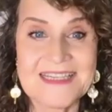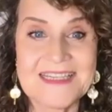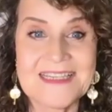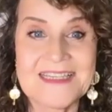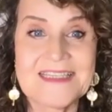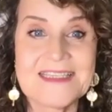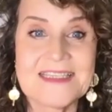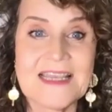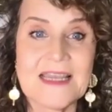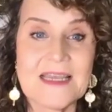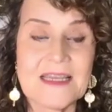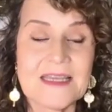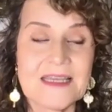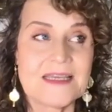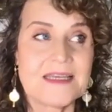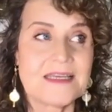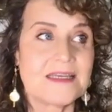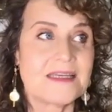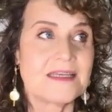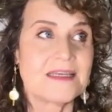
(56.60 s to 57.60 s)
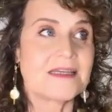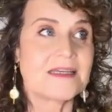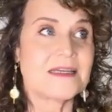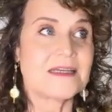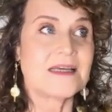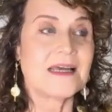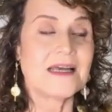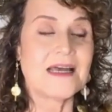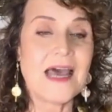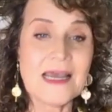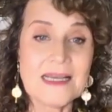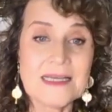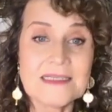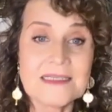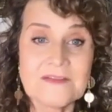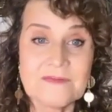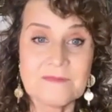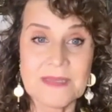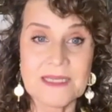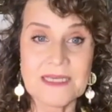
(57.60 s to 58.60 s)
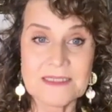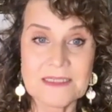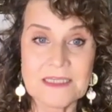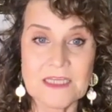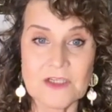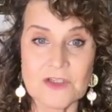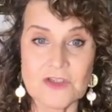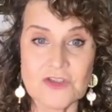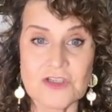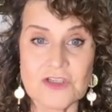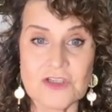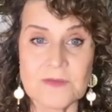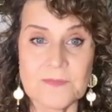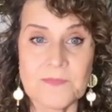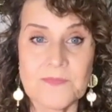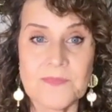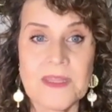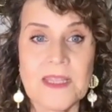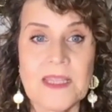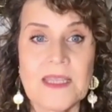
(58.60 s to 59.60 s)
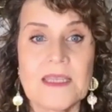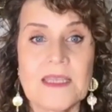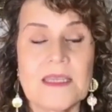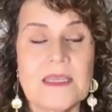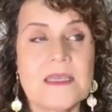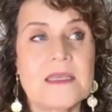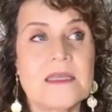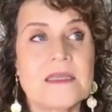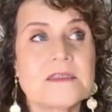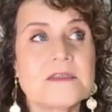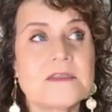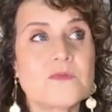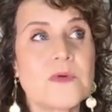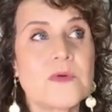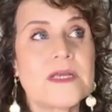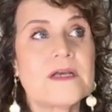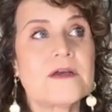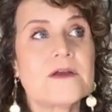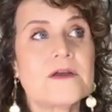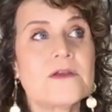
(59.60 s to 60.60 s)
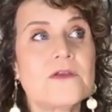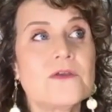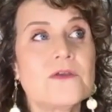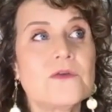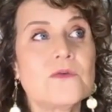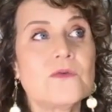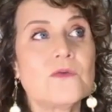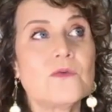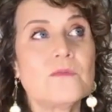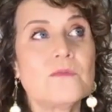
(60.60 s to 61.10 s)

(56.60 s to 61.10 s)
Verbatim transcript: is a kind of meditation. It's where you